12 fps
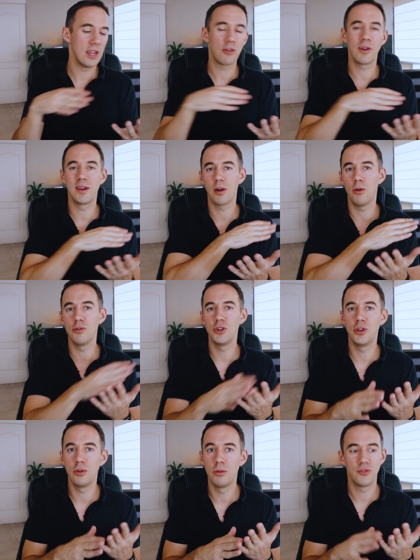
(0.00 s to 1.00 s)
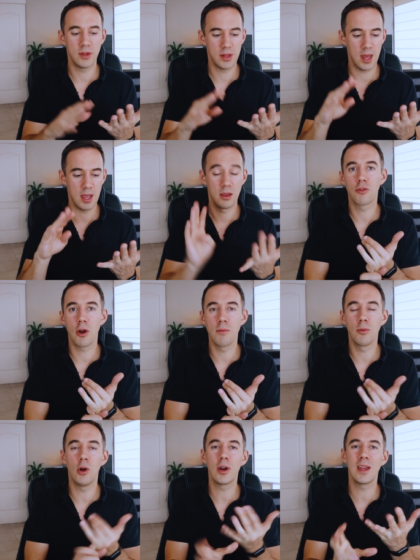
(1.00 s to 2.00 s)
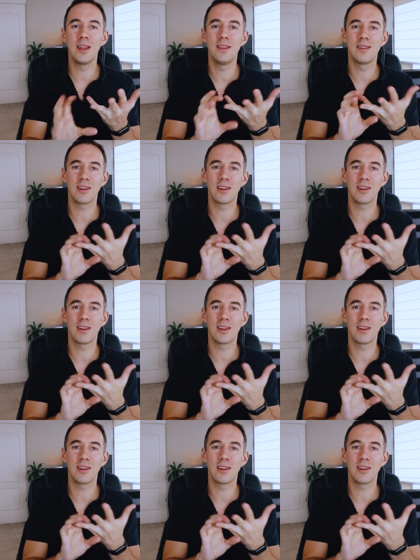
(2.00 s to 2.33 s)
it creates whole new, should we say, Chrome logins,